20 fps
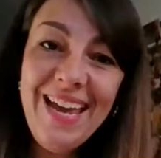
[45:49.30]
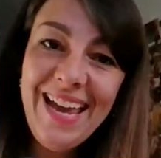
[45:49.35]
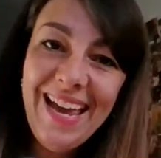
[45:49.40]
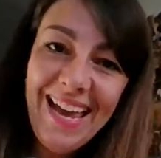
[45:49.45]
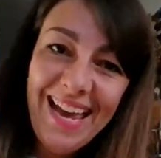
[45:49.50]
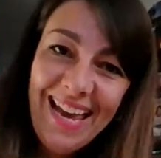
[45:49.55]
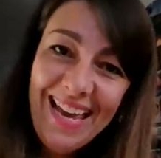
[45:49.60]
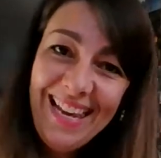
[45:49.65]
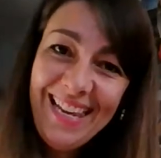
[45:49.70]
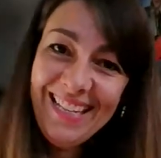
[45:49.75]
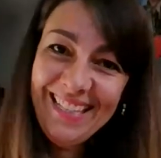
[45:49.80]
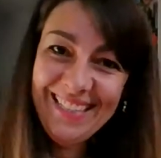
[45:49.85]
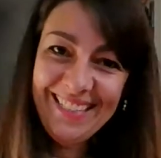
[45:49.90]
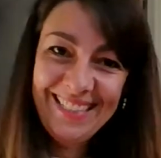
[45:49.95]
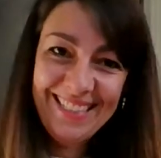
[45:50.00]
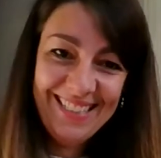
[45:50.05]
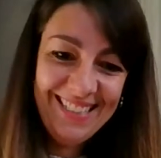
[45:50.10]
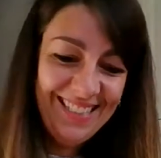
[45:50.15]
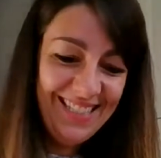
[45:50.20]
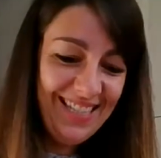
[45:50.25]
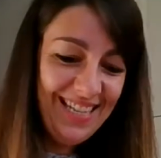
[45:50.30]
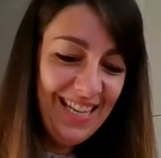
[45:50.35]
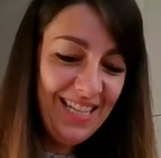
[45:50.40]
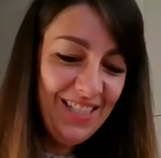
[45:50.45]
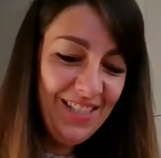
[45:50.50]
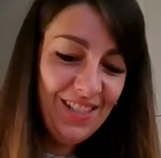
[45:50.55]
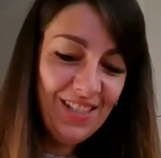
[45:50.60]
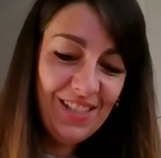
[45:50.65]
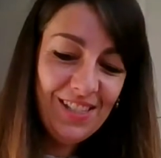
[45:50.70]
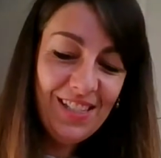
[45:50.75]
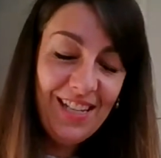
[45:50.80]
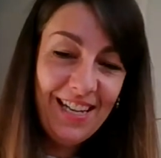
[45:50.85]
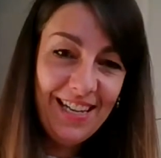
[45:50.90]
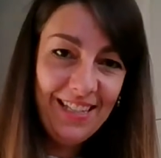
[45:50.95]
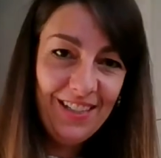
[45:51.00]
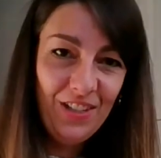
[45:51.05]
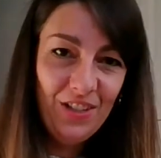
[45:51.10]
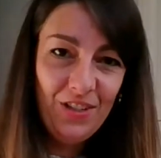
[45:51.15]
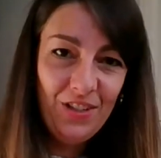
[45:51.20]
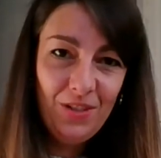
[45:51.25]
Ellen
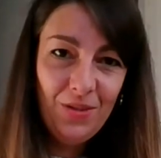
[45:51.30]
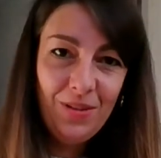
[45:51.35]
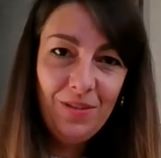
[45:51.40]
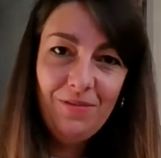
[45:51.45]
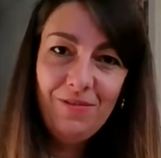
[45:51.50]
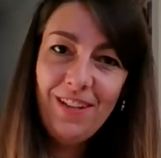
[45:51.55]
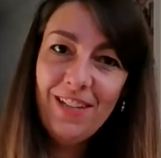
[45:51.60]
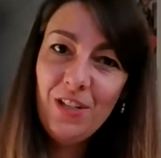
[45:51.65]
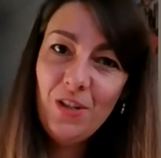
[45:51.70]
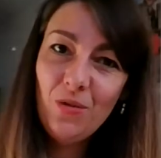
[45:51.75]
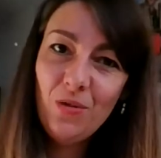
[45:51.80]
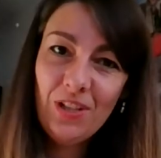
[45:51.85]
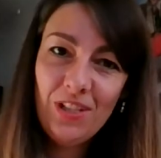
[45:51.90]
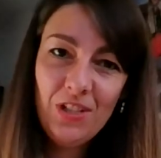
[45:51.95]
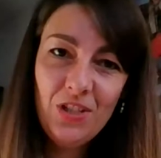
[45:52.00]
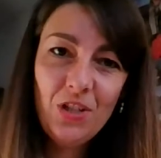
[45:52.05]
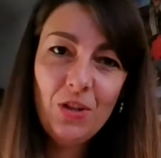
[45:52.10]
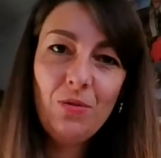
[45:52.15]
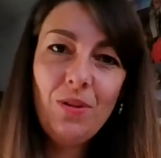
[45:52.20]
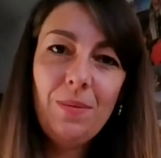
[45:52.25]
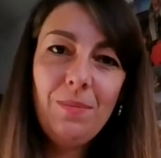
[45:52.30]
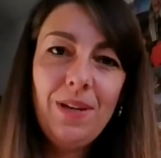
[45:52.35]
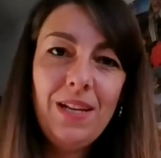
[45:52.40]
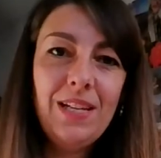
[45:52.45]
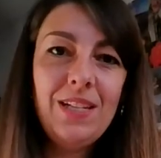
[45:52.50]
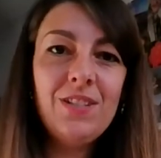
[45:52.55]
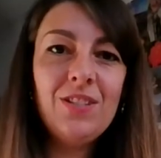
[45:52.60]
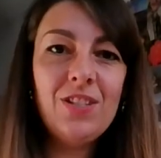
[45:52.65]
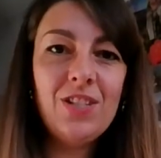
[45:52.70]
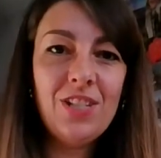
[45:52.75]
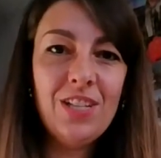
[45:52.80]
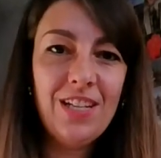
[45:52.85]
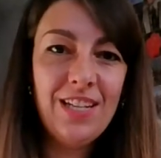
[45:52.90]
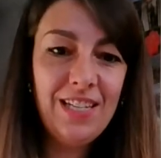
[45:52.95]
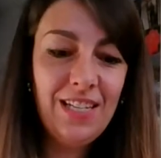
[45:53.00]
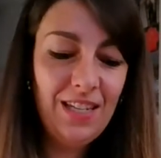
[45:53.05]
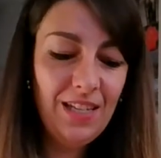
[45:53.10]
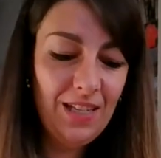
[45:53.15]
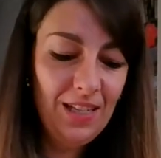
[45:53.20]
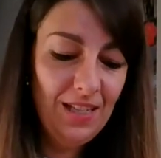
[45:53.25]
Sign. You can find her on Instagram, Ellen
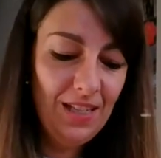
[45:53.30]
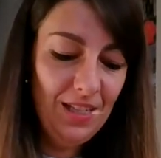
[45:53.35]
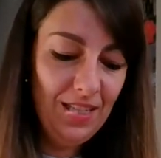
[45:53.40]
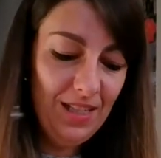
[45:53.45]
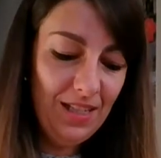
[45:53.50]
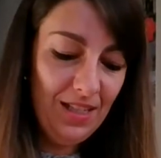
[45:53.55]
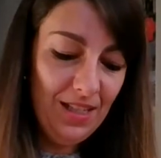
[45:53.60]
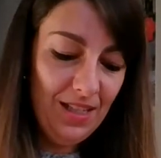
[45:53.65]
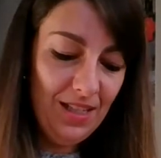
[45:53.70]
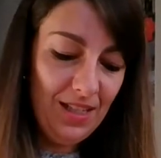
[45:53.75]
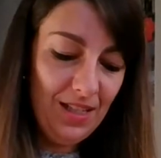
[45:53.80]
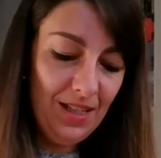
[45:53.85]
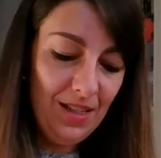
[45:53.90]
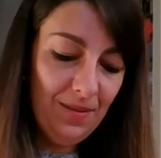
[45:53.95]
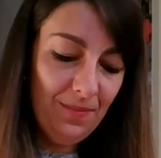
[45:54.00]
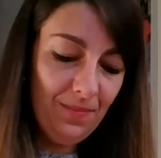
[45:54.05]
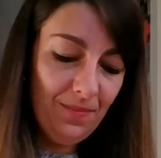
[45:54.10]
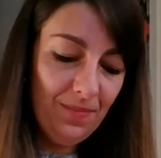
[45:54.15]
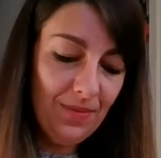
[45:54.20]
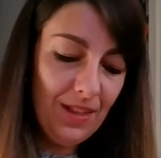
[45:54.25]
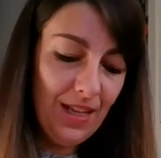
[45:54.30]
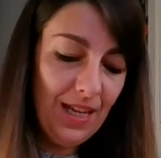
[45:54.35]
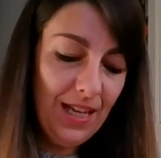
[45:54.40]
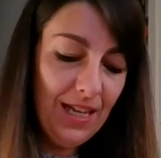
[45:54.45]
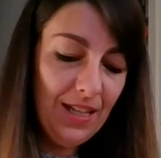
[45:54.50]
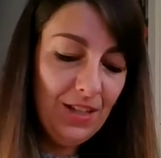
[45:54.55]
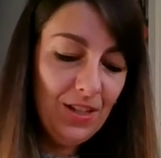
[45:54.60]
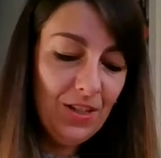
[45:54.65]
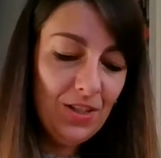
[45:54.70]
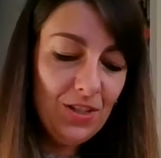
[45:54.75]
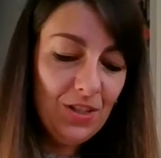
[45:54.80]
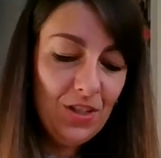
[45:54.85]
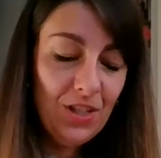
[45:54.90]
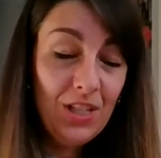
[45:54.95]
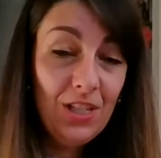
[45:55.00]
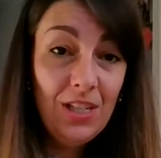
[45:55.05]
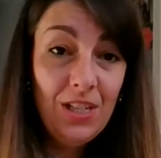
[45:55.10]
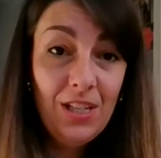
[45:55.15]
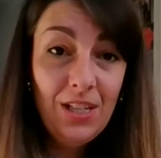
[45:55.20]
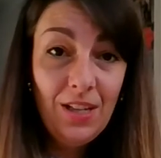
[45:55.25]
Sign. And
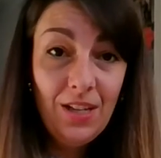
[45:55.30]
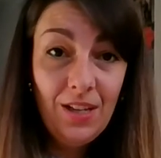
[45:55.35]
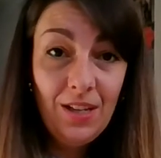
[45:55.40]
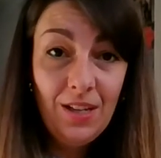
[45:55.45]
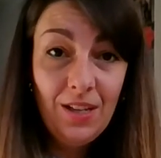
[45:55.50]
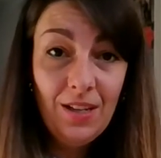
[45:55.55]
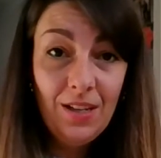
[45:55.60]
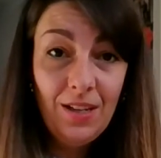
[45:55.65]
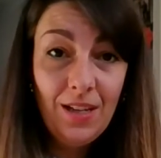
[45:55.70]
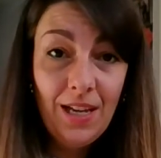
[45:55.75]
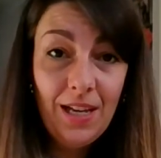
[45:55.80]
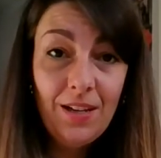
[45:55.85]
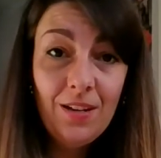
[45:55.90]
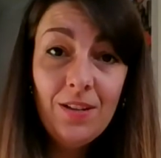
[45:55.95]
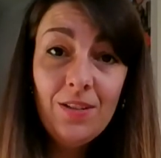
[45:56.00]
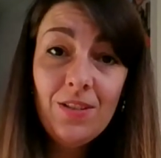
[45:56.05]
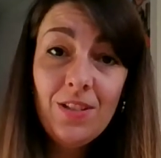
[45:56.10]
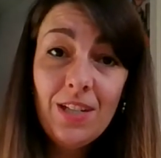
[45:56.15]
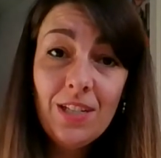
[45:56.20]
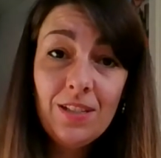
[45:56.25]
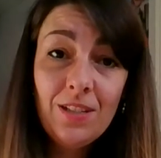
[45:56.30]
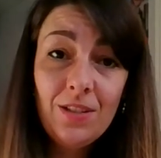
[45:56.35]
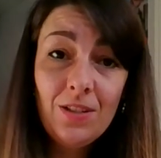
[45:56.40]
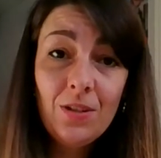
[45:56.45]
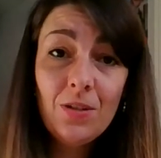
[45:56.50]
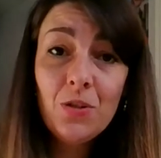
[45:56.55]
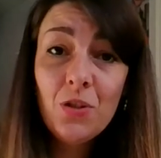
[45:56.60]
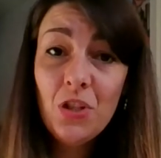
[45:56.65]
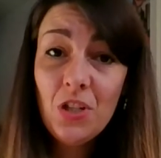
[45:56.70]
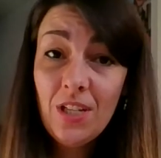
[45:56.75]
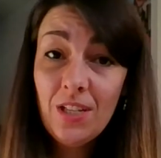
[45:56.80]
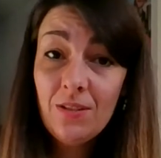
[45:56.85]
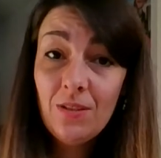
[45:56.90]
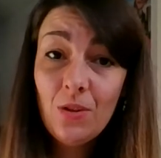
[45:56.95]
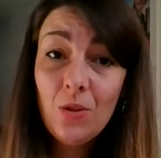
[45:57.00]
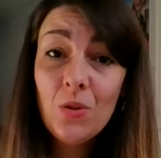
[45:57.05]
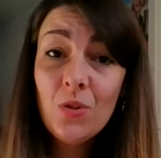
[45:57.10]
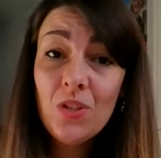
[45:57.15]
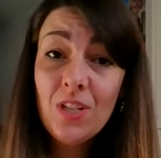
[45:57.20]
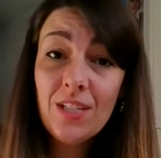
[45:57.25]
I contacted her, or she
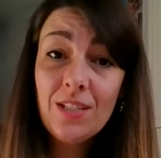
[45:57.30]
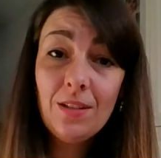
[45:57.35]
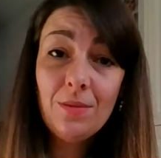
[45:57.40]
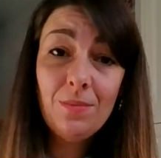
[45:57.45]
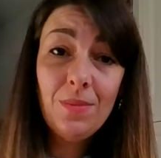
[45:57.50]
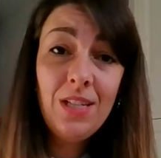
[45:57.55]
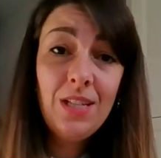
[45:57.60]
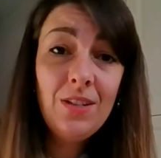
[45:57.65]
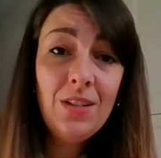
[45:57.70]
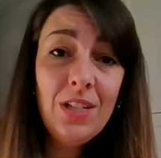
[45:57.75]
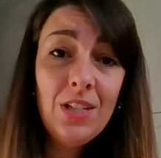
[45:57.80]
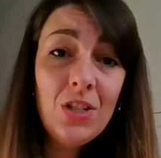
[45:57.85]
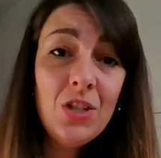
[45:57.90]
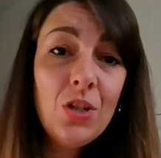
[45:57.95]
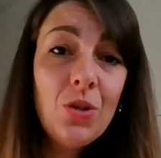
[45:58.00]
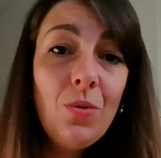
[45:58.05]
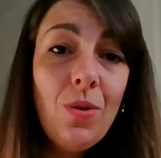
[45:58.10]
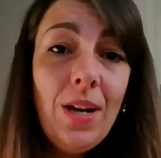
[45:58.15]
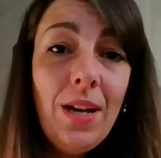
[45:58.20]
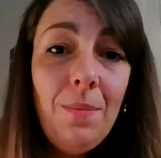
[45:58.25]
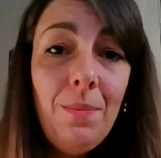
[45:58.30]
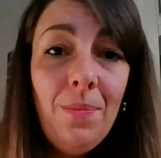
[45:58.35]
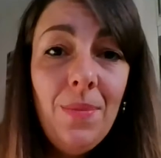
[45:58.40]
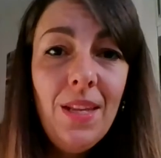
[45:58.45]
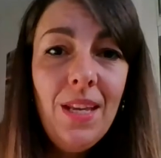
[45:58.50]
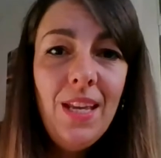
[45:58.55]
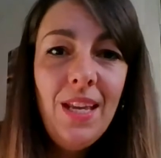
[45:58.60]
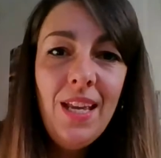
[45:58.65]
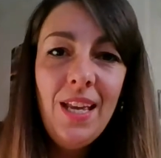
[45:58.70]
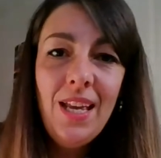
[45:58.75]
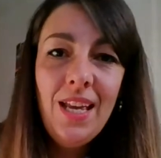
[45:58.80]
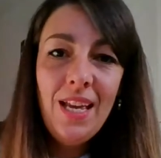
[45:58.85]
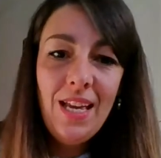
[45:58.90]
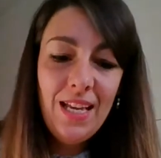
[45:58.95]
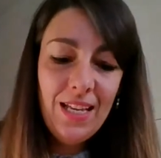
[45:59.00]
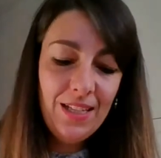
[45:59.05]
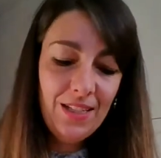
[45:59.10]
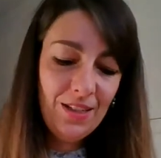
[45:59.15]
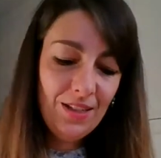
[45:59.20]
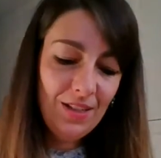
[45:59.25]
contacted me on Instagram,
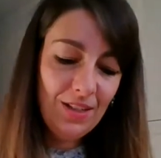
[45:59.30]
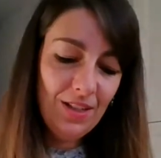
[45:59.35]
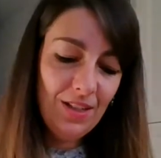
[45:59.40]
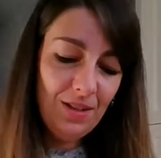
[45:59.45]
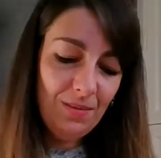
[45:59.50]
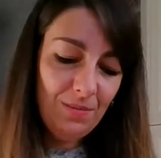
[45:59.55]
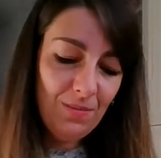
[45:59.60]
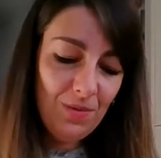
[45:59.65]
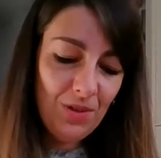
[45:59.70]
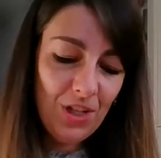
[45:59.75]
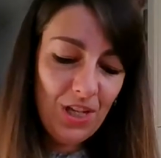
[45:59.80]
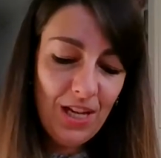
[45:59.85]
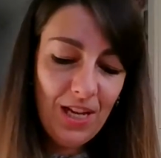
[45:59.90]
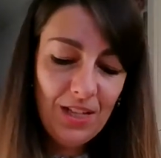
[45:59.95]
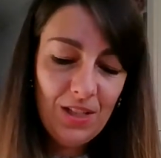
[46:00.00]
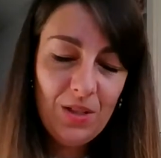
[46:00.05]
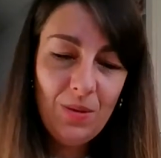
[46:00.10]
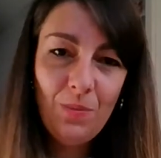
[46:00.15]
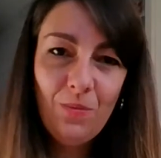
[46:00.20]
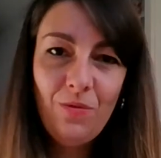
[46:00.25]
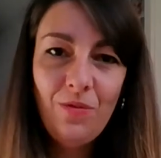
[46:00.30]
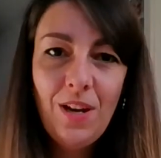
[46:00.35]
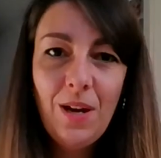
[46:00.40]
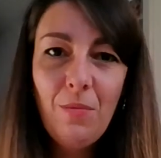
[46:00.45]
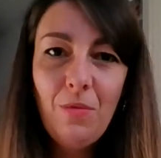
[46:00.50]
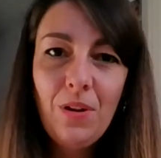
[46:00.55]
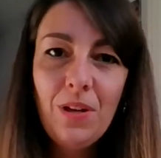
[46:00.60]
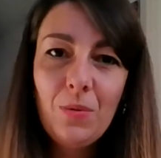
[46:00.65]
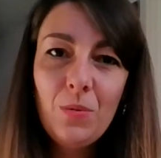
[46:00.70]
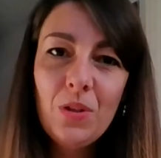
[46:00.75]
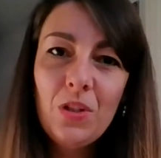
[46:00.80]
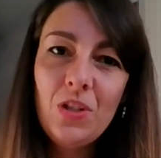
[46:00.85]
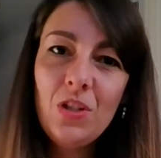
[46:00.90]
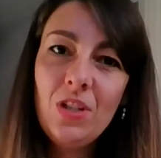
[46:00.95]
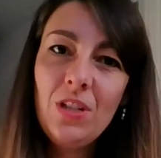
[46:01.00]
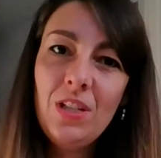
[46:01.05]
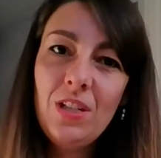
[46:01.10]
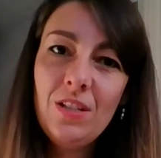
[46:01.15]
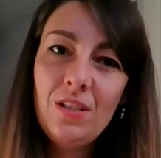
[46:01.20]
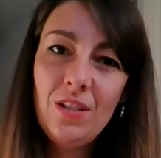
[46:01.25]
and she had some fabric which
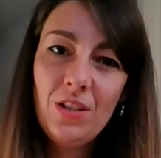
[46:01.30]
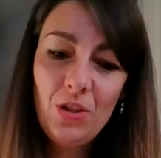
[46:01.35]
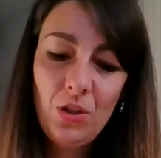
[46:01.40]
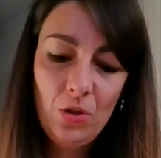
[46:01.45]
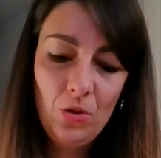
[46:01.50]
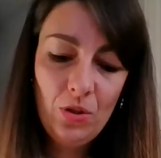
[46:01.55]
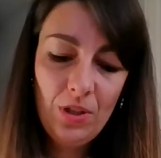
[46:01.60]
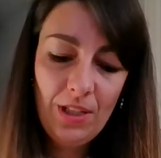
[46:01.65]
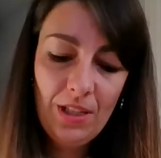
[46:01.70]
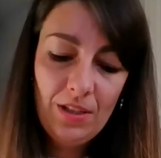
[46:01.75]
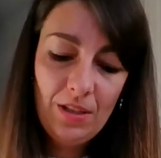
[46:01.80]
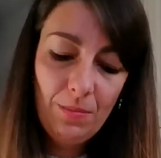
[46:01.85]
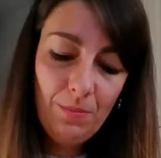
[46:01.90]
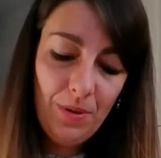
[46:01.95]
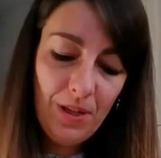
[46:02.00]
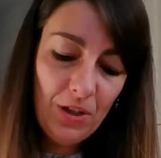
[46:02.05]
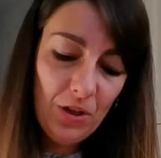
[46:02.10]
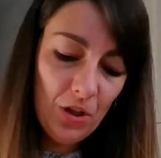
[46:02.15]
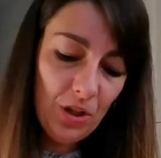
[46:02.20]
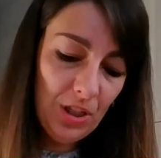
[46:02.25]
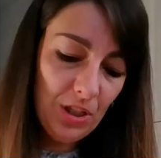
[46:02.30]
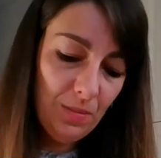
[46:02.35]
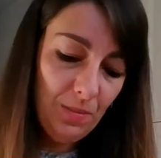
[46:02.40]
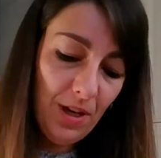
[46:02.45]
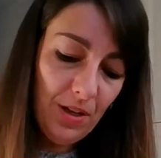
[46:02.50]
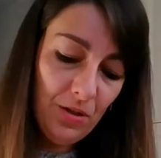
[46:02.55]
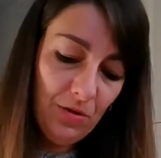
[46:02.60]
she's not using. It's a Picture This Plus